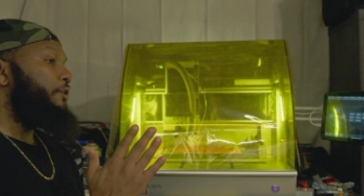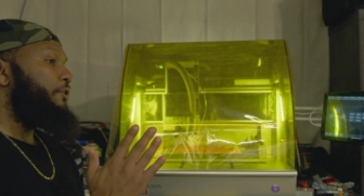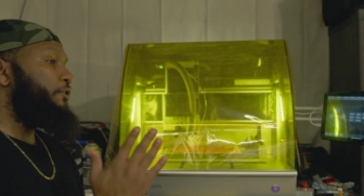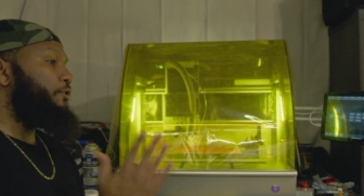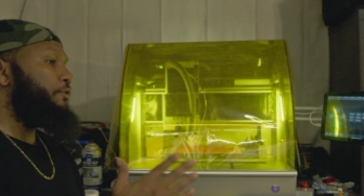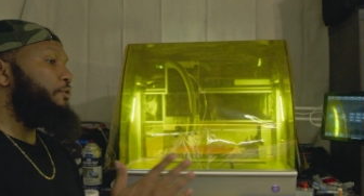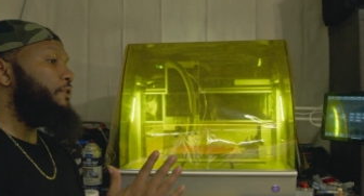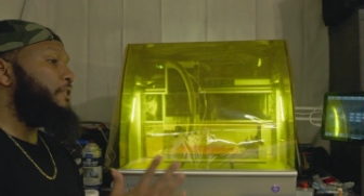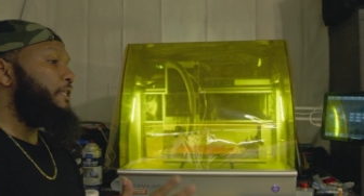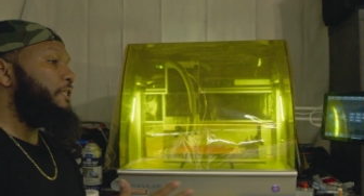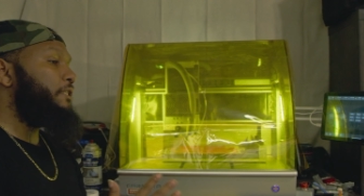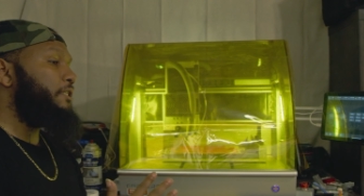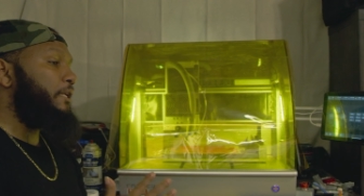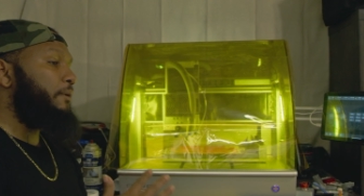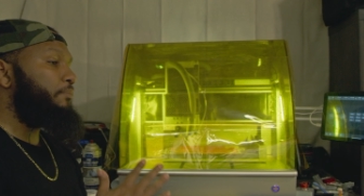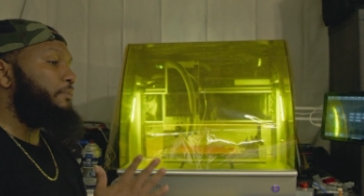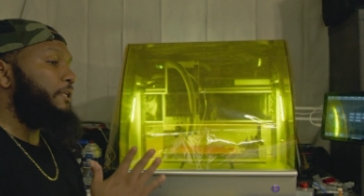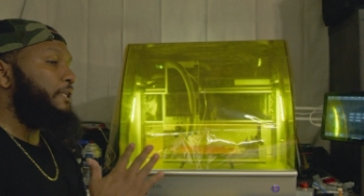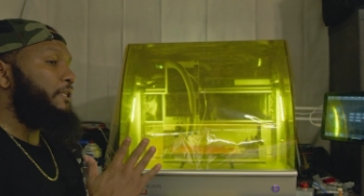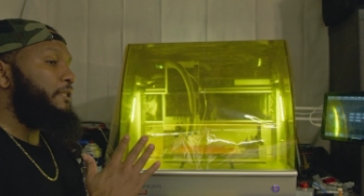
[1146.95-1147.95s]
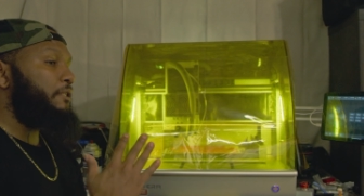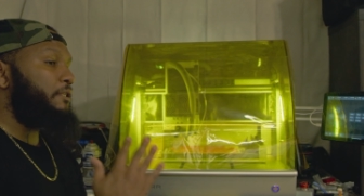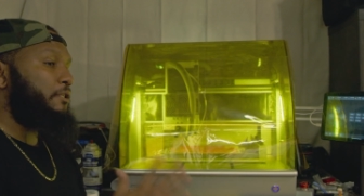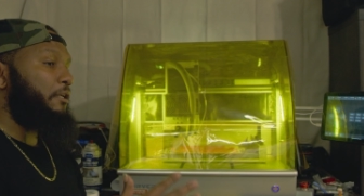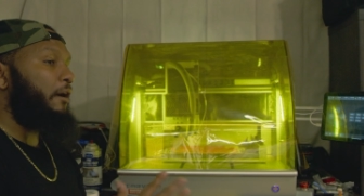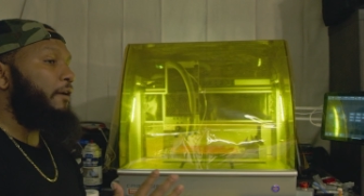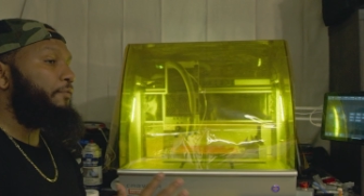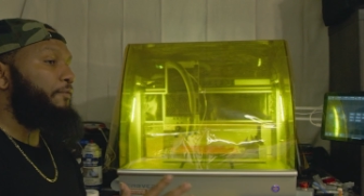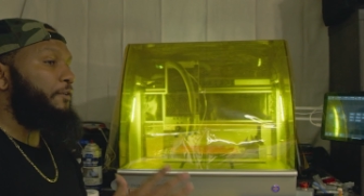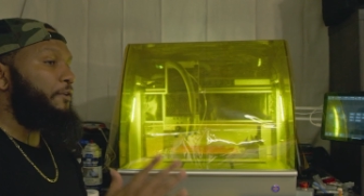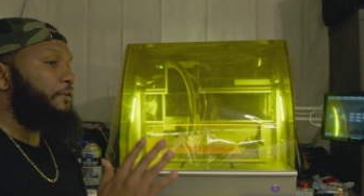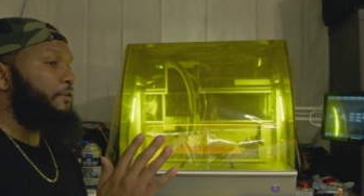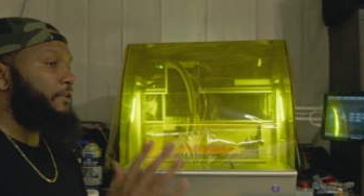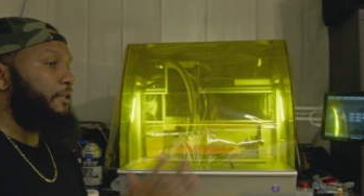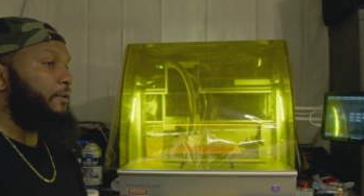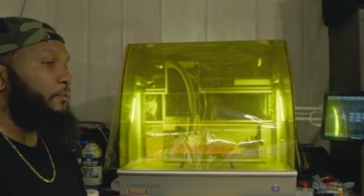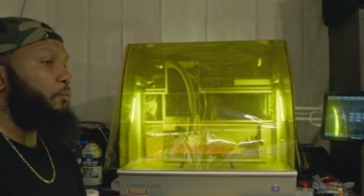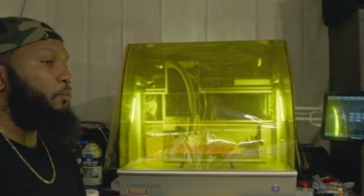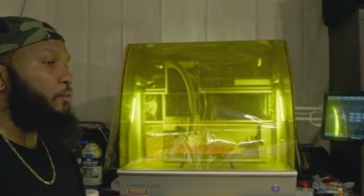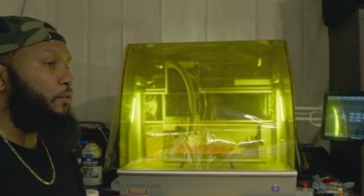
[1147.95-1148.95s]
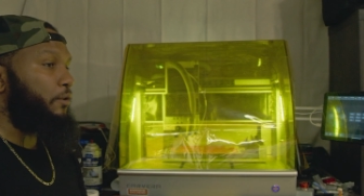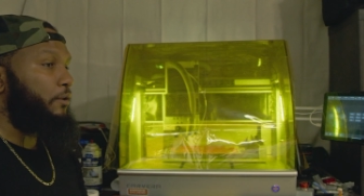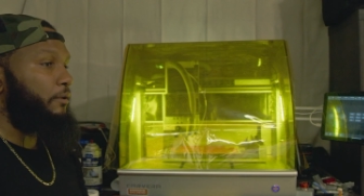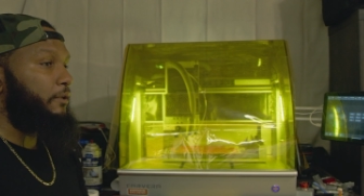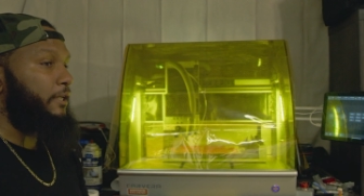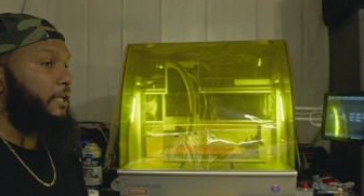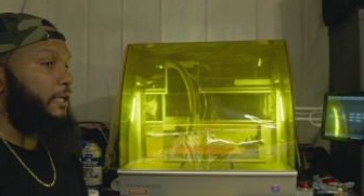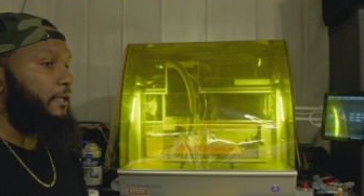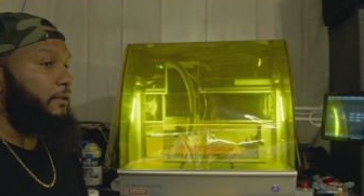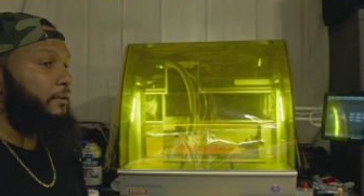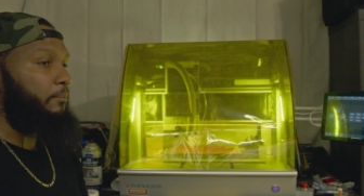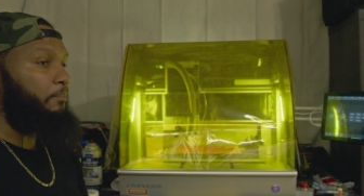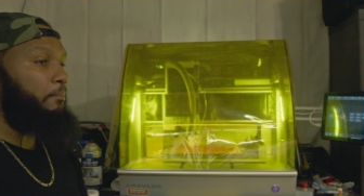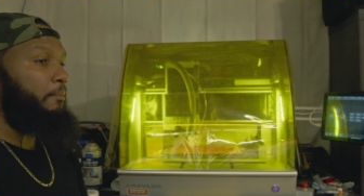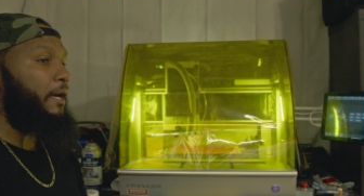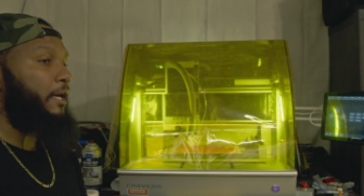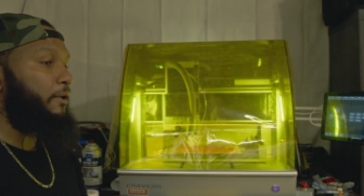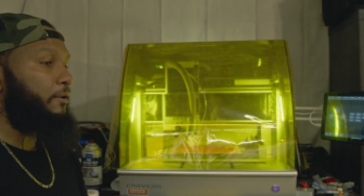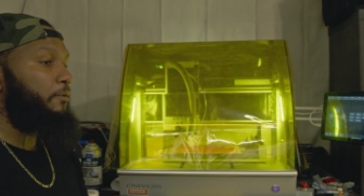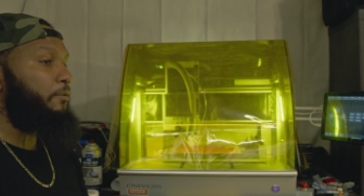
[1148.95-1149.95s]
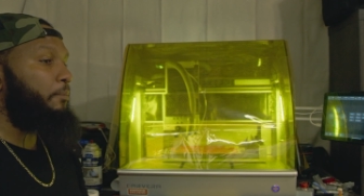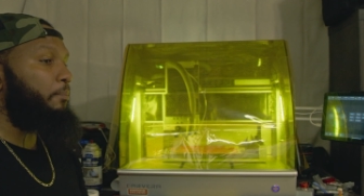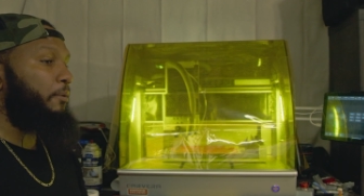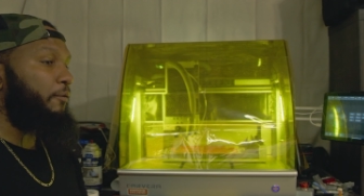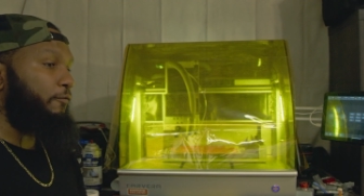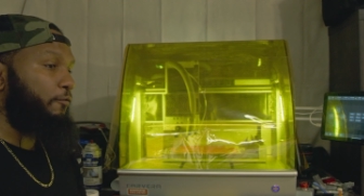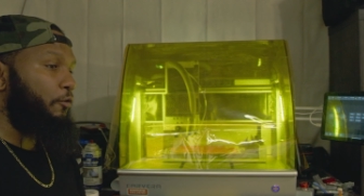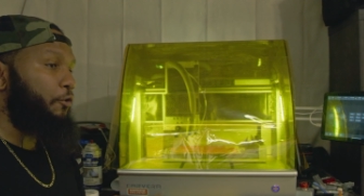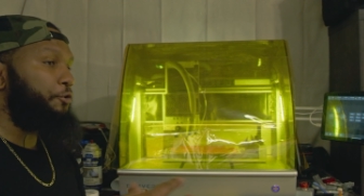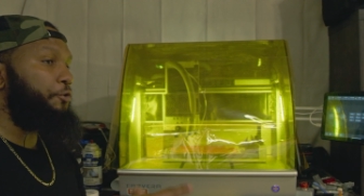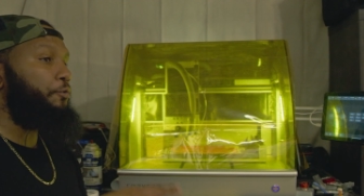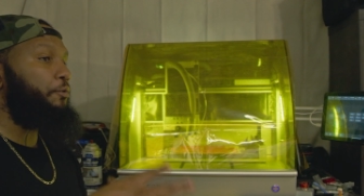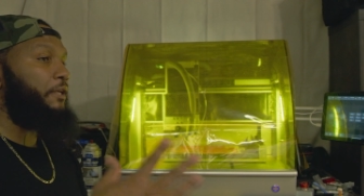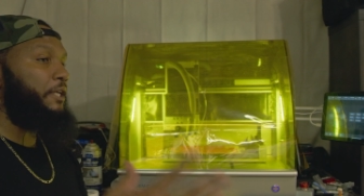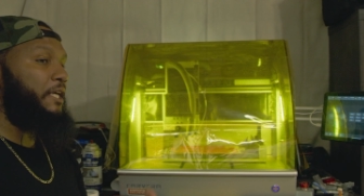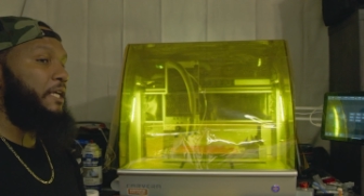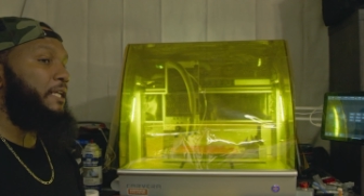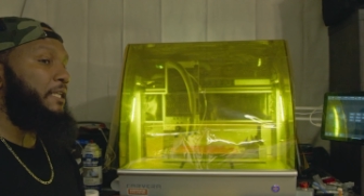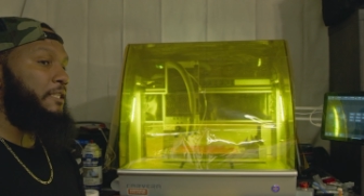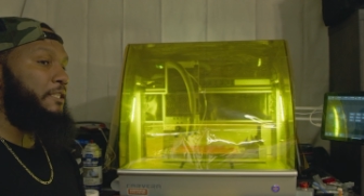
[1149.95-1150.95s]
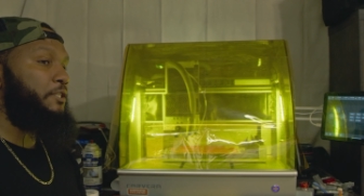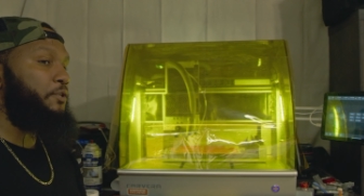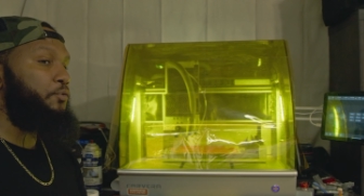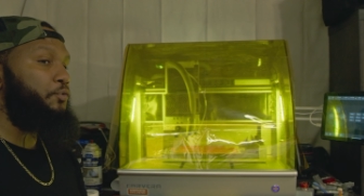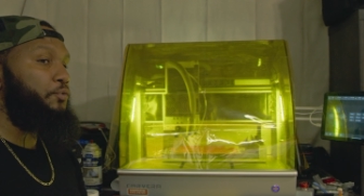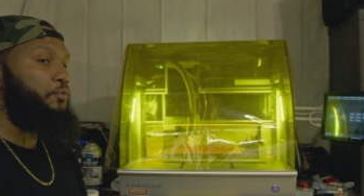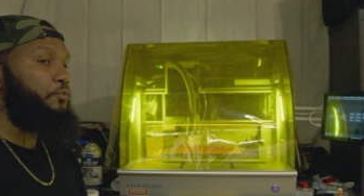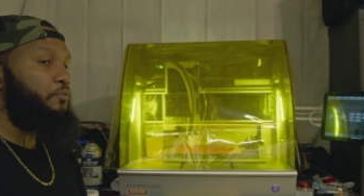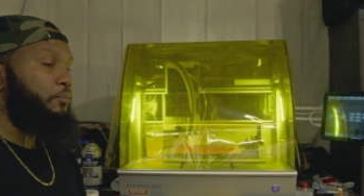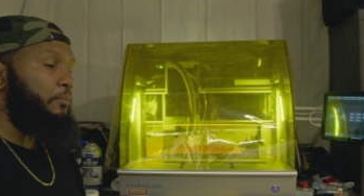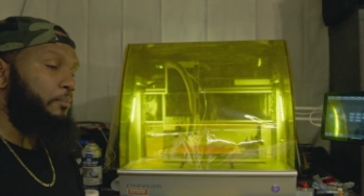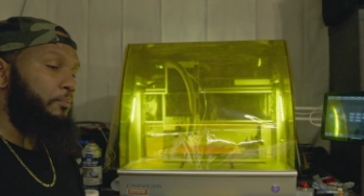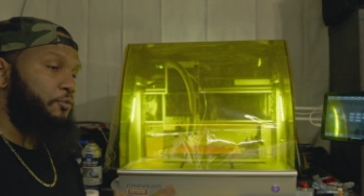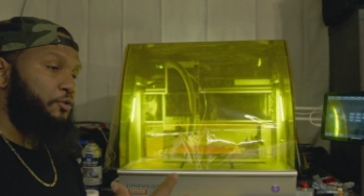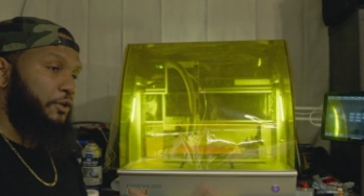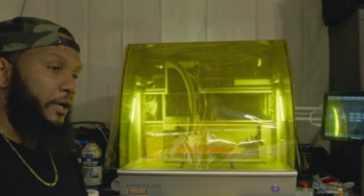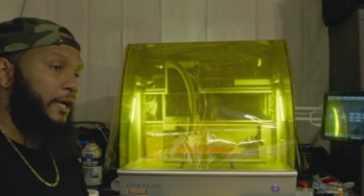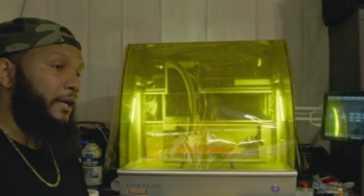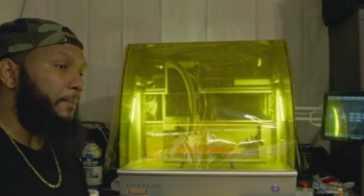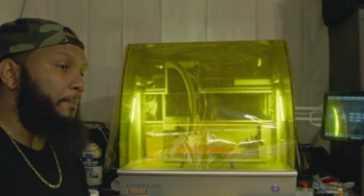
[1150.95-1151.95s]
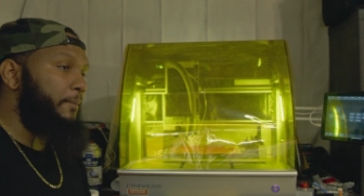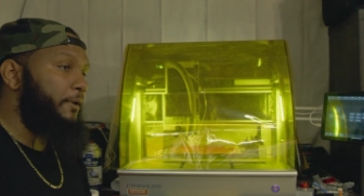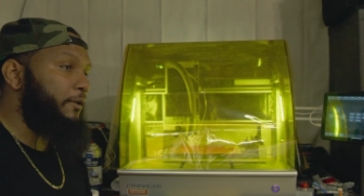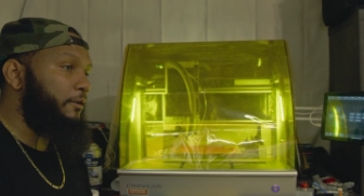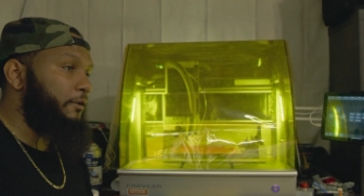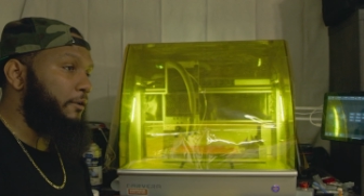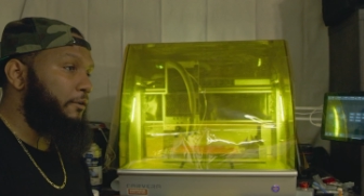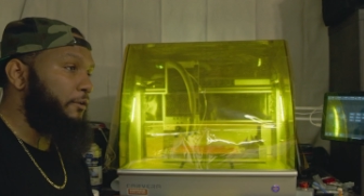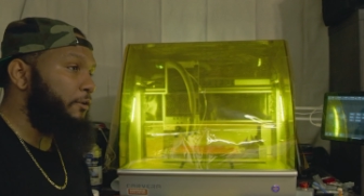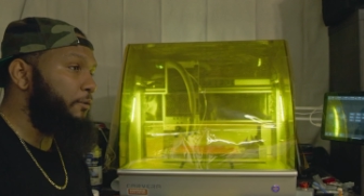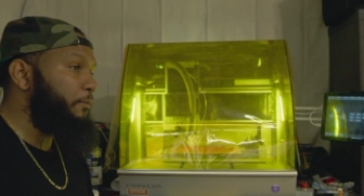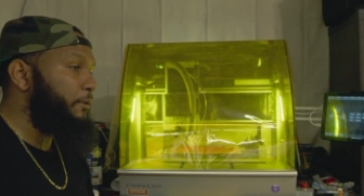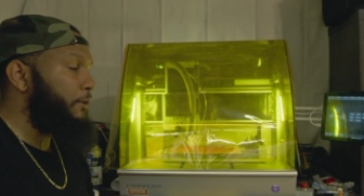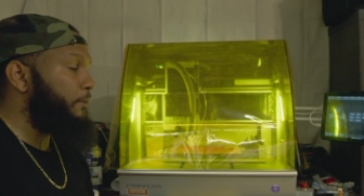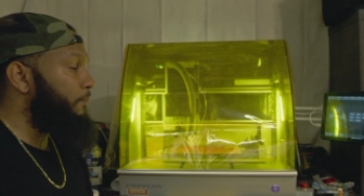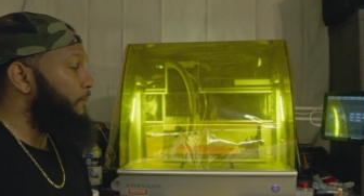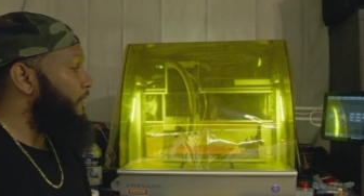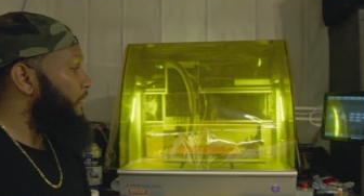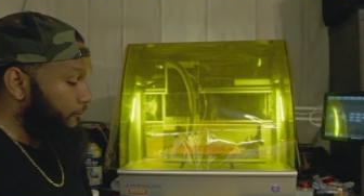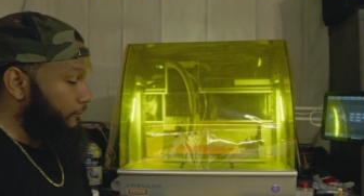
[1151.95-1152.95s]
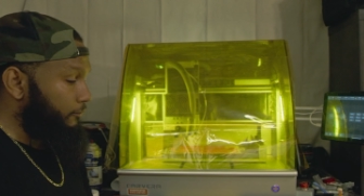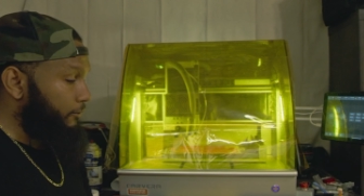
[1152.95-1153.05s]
using something softer than metal before you get into trying to mill aluminum.